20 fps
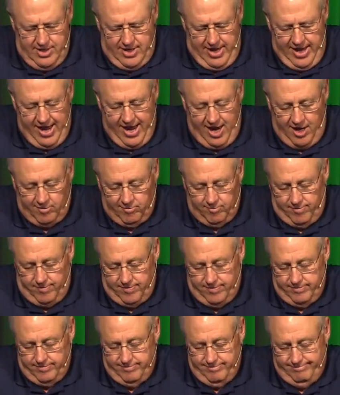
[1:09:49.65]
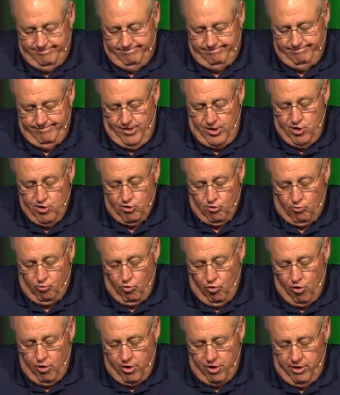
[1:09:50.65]
have your
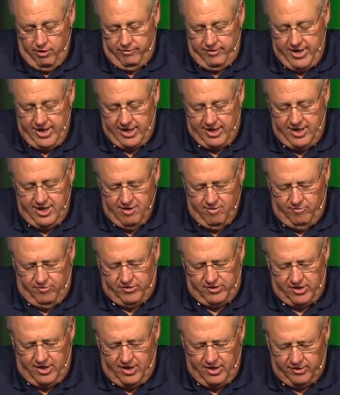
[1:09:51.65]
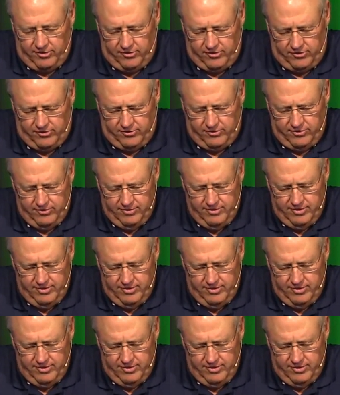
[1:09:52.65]
word that gives us